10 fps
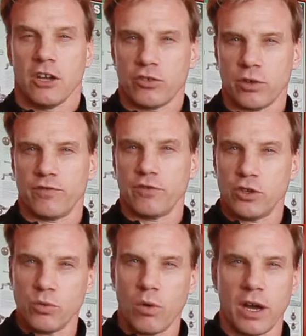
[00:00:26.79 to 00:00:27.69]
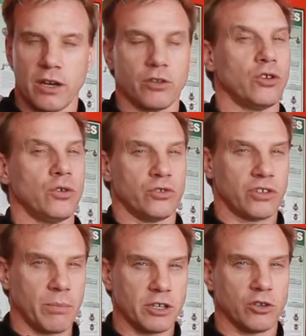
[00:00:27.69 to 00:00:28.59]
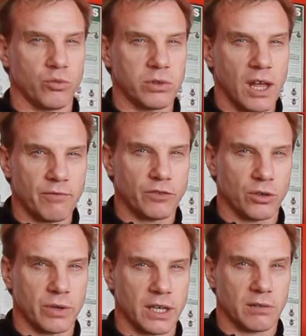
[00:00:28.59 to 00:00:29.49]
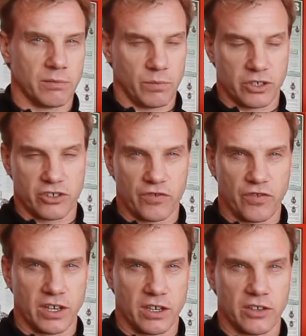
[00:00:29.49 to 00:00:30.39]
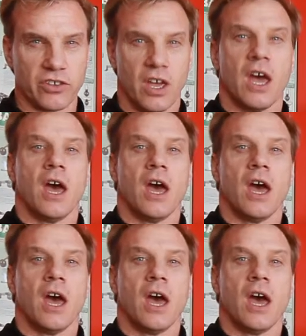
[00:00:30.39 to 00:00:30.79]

So if you want to do something you love doing, which is fitness,